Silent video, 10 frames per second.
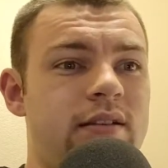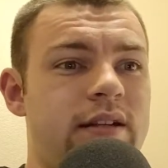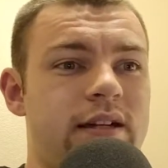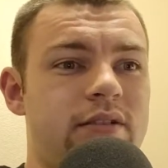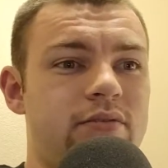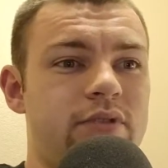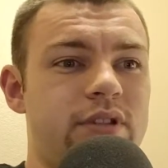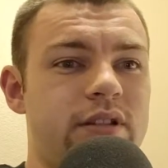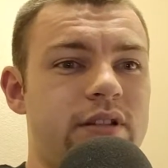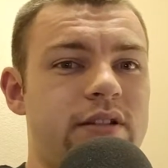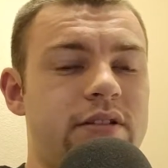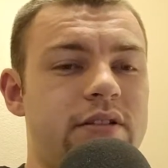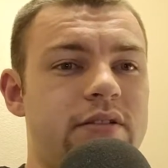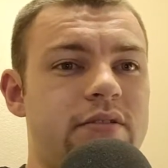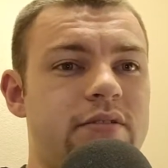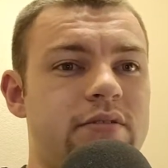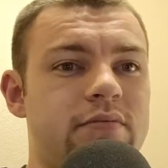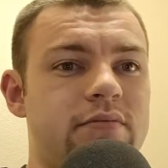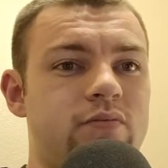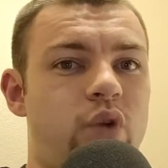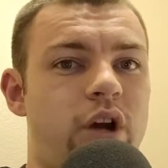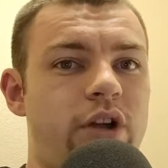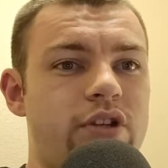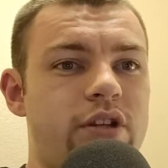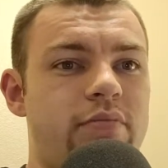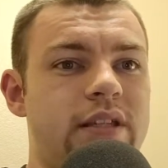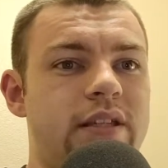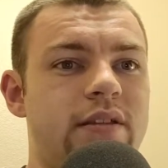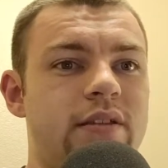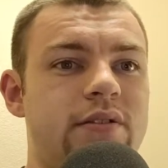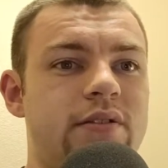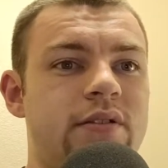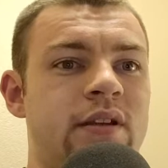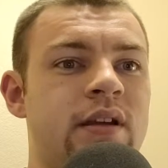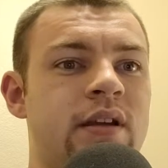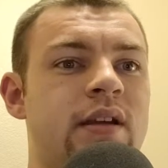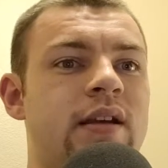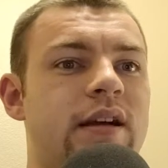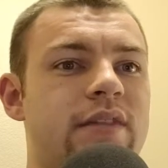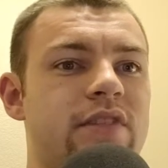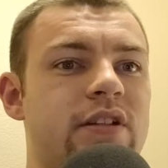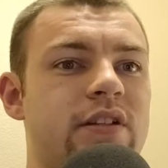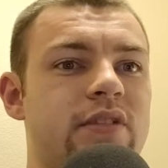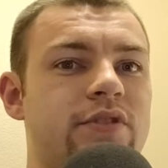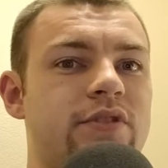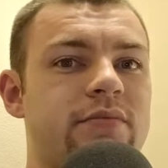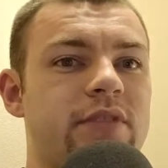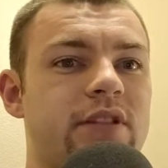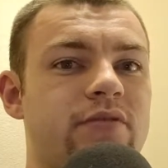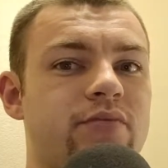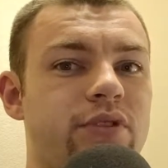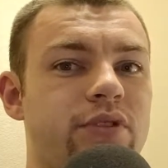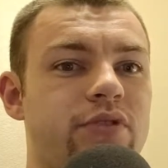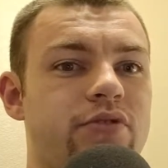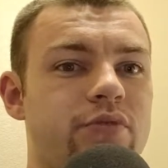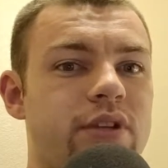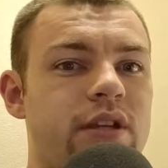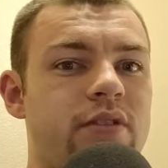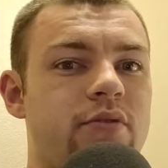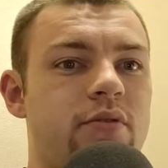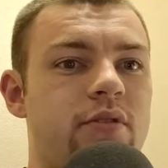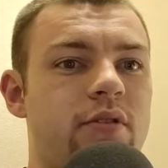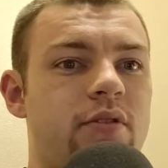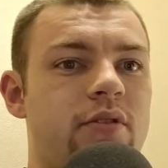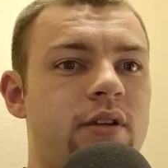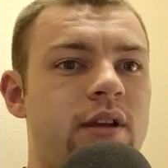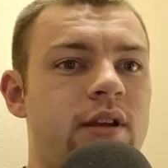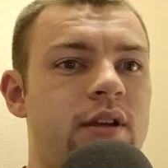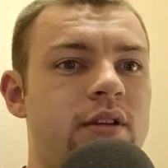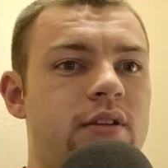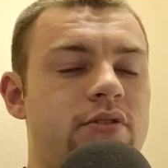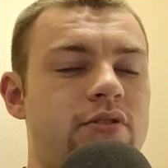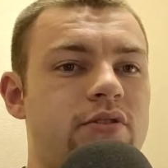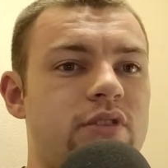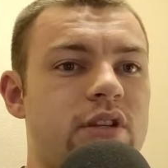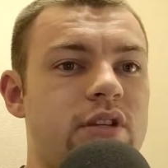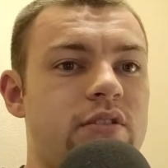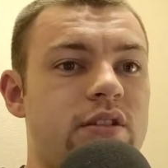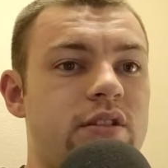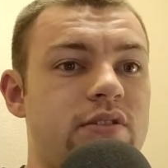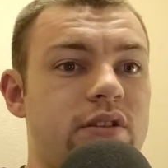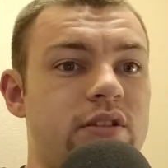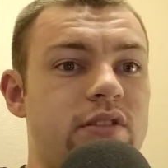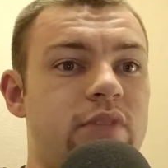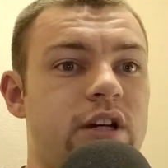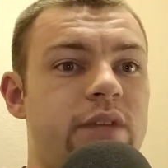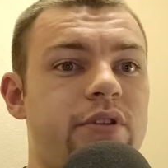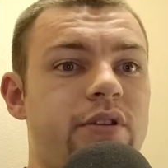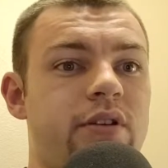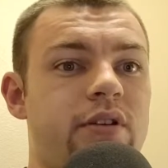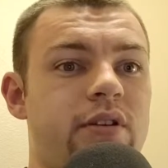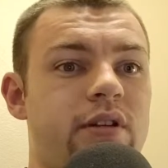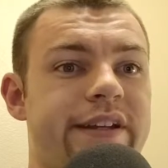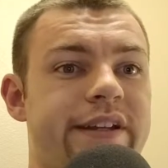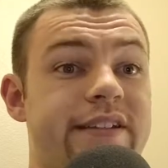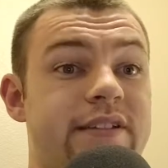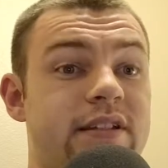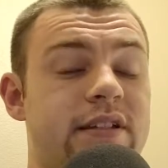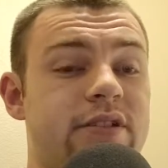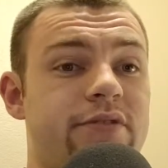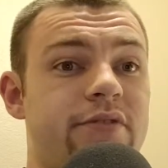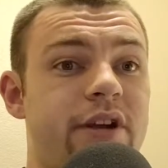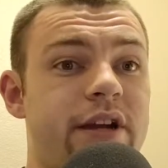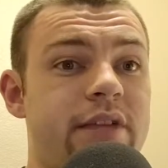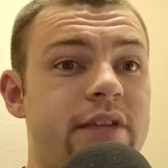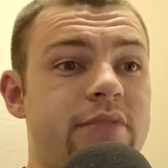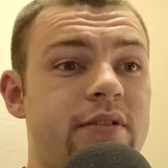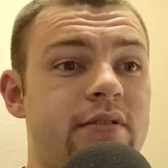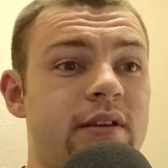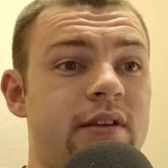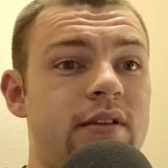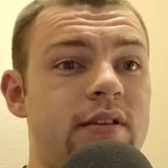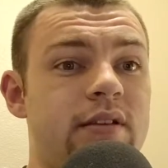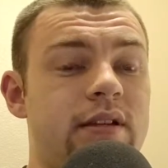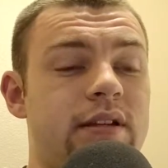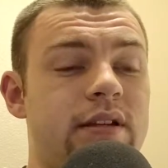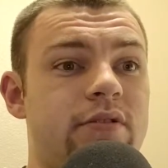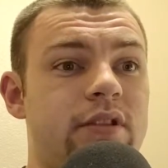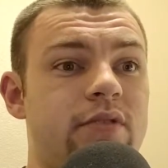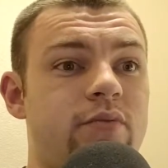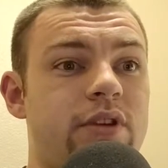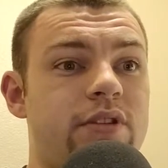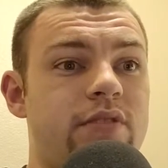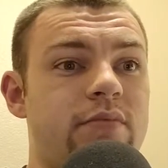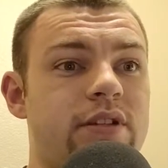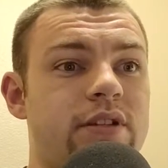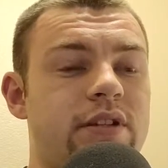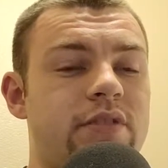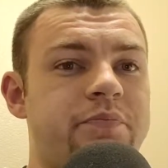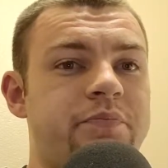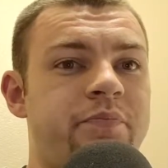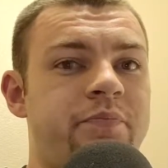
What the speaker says: I don't really like to watch it, because I feel like when something gets really trendy or is just like insanely popular, it's getting overhyped, and I don't like wasting my time